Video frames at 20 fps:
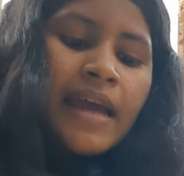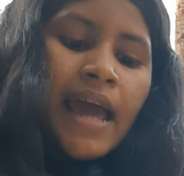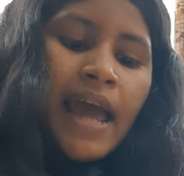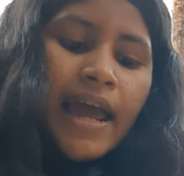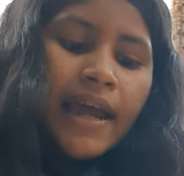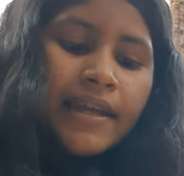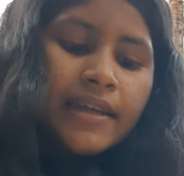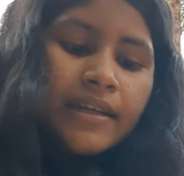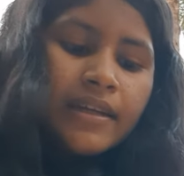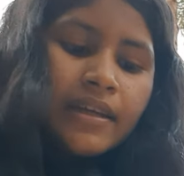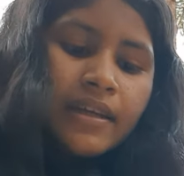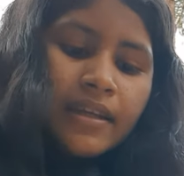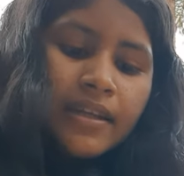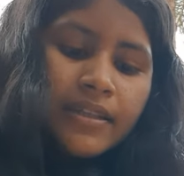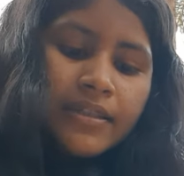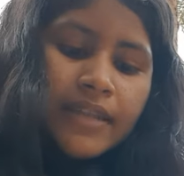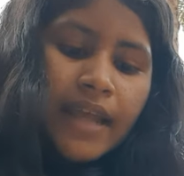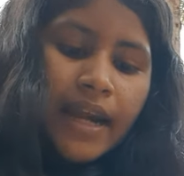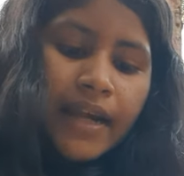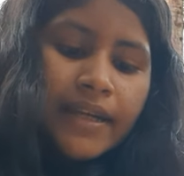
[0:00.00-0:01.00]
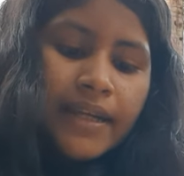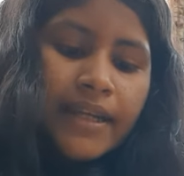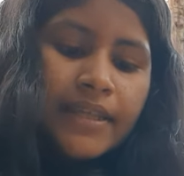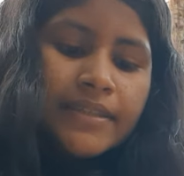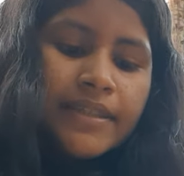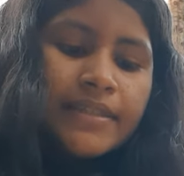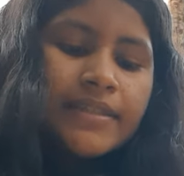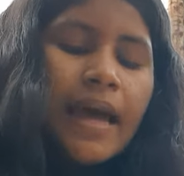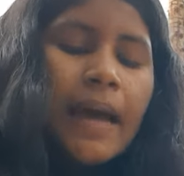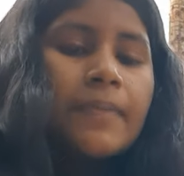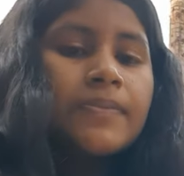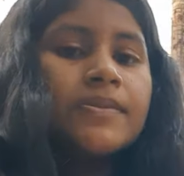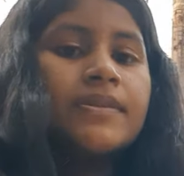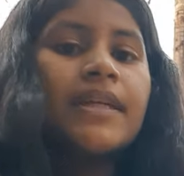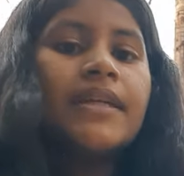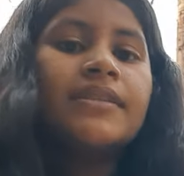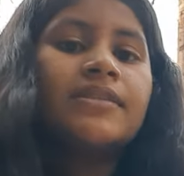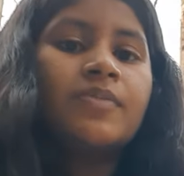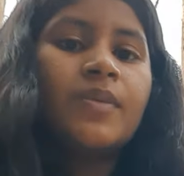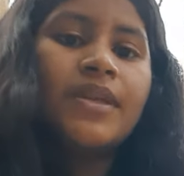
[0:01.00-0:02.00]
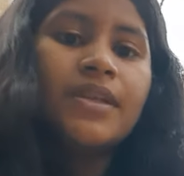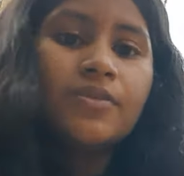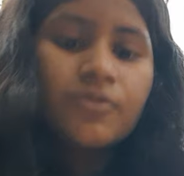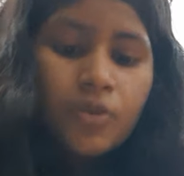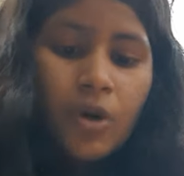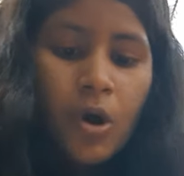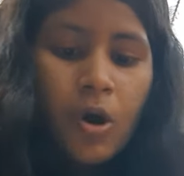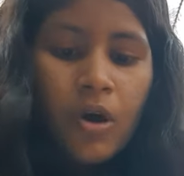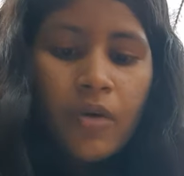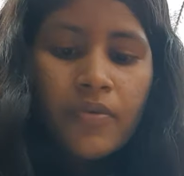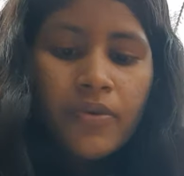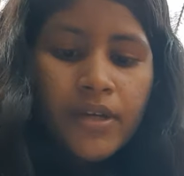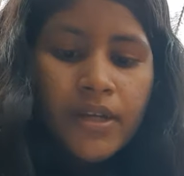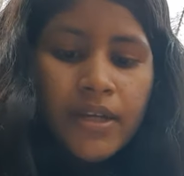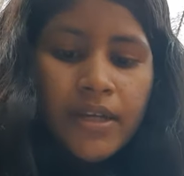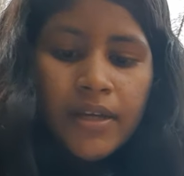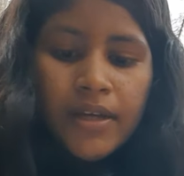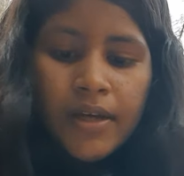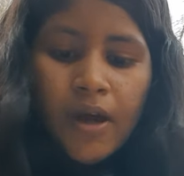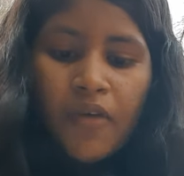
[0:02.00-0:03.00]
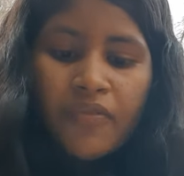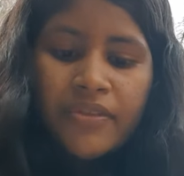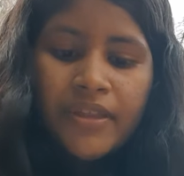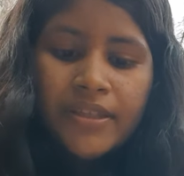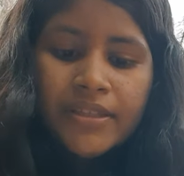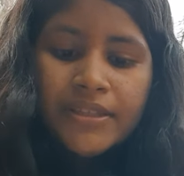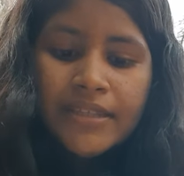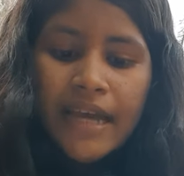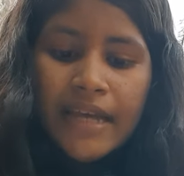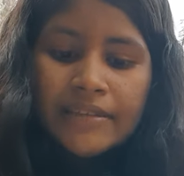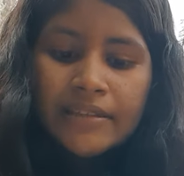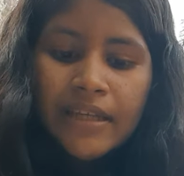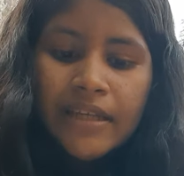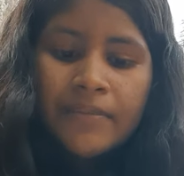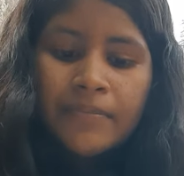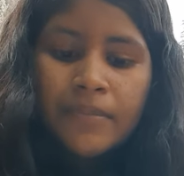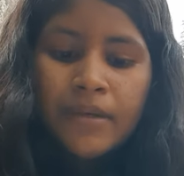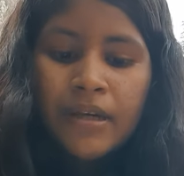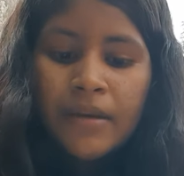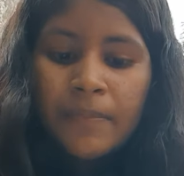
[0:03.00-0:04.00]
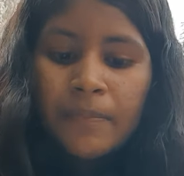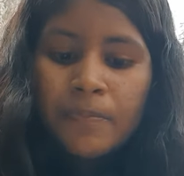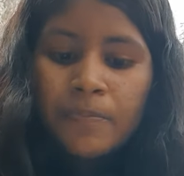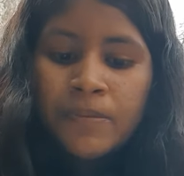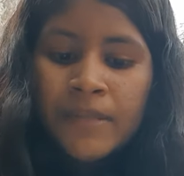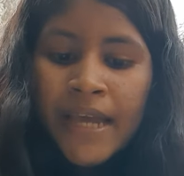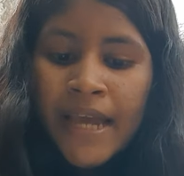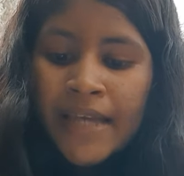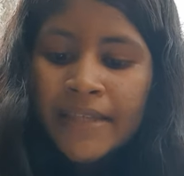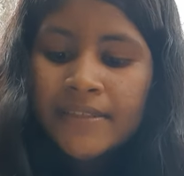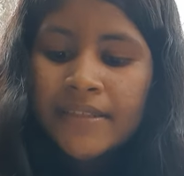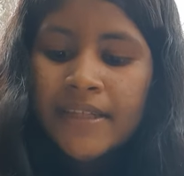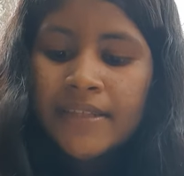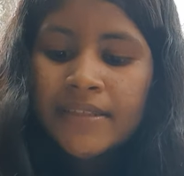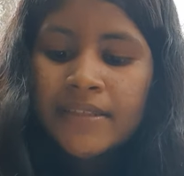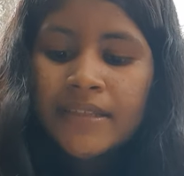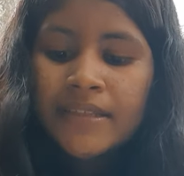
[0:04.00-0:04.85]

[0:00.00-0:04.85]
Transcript: And that is the substance will grow of the slice and place the